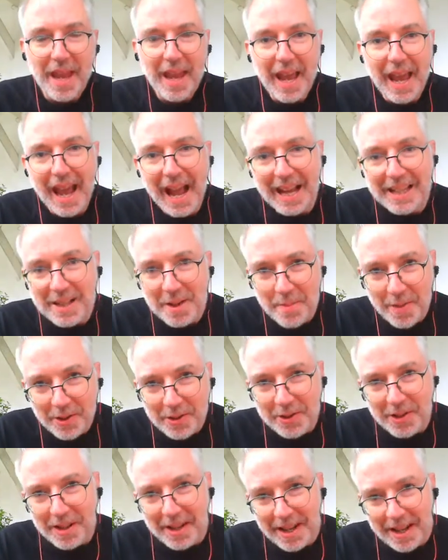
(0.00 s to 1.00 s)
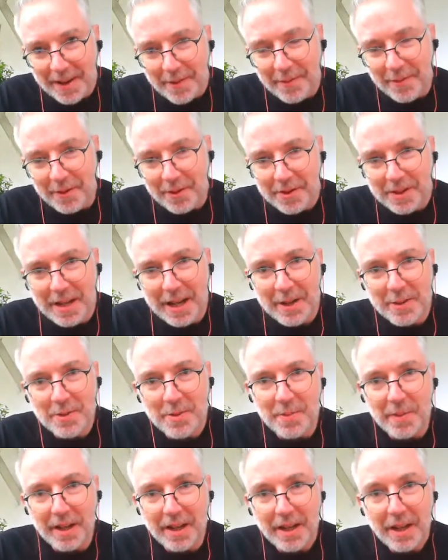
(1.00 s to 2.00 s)
As I mentioned in the first
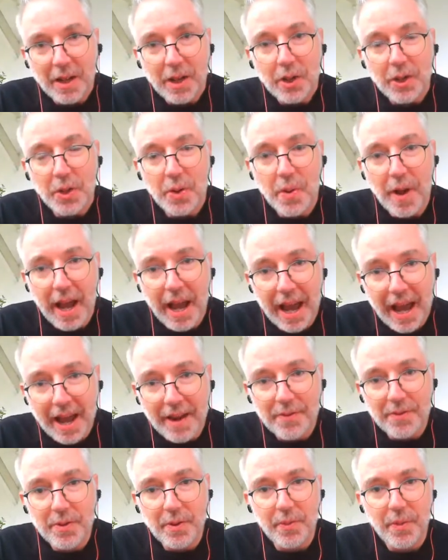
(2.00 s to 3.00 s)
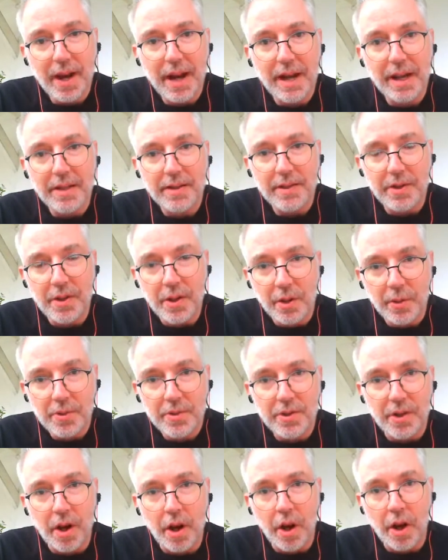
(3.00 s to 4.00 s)
announcement, you have to write
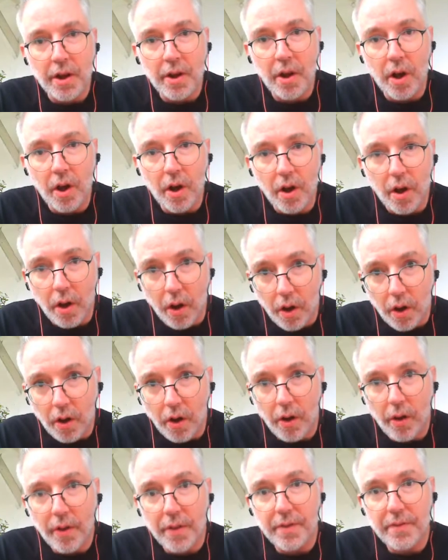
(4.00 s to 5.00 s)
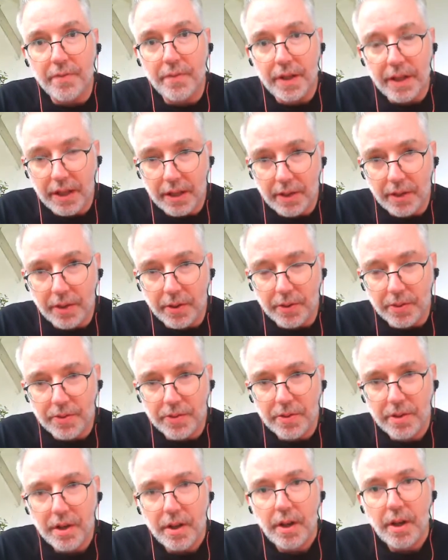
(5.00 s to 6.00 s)
notes on all the
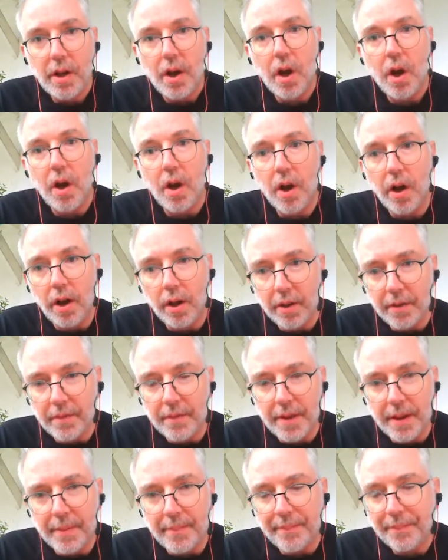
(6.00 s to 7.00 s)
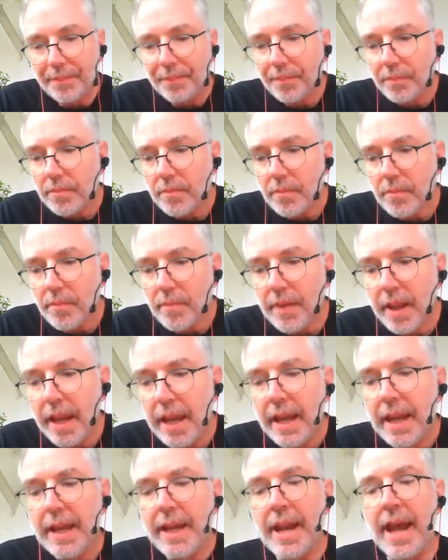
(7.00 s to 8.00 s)
videos, all of them.
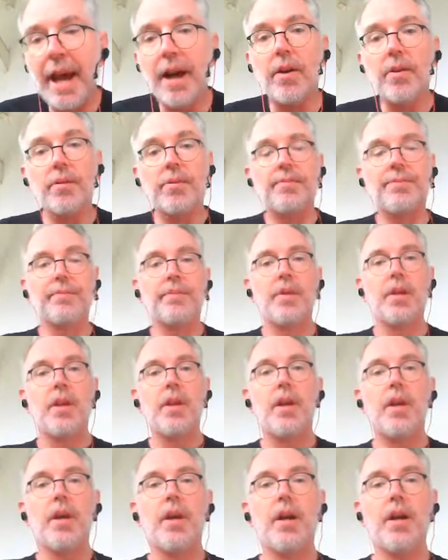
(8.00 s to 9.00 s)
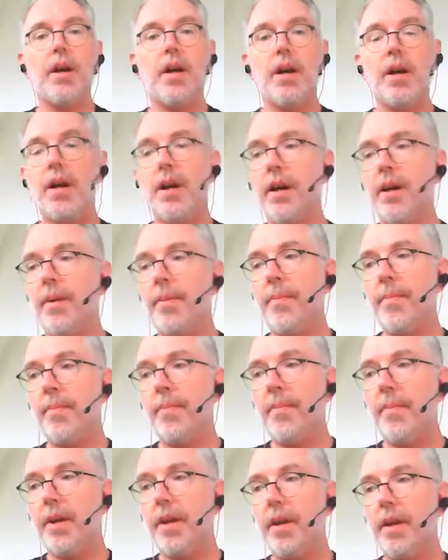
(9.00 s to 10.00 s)
Now,
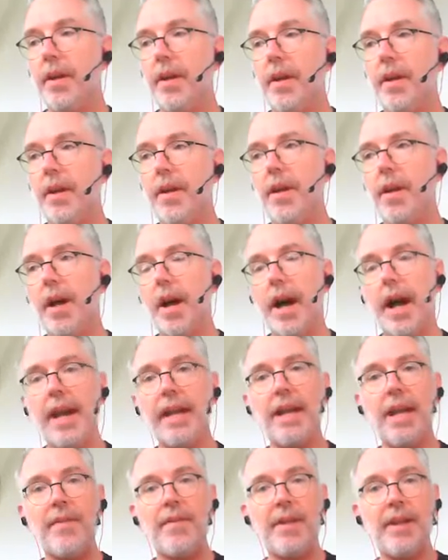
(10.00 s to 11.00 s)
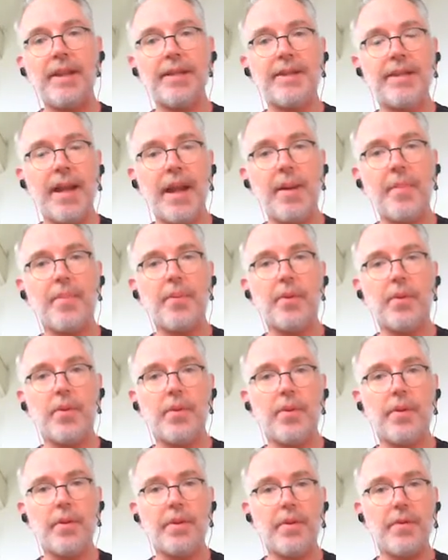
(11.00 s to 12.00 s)
um, I gave an
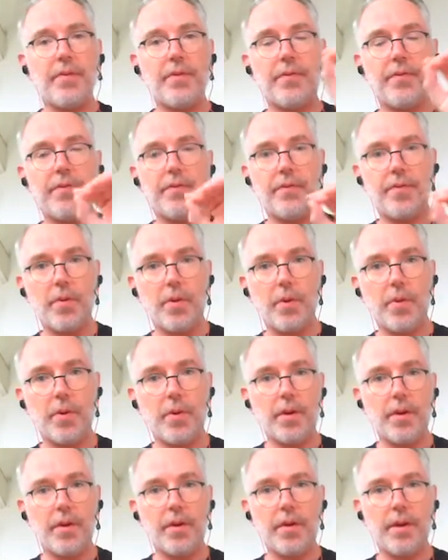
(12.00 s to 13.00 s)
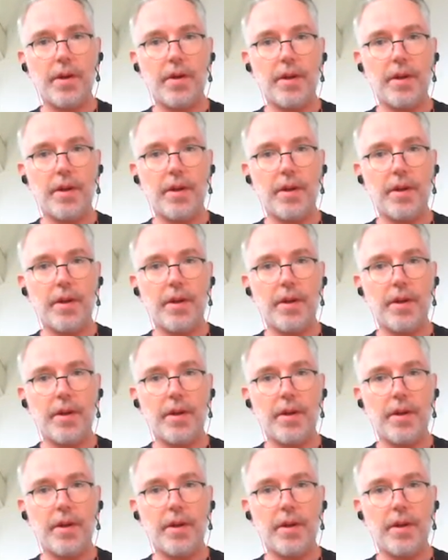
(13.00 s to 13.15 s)
example for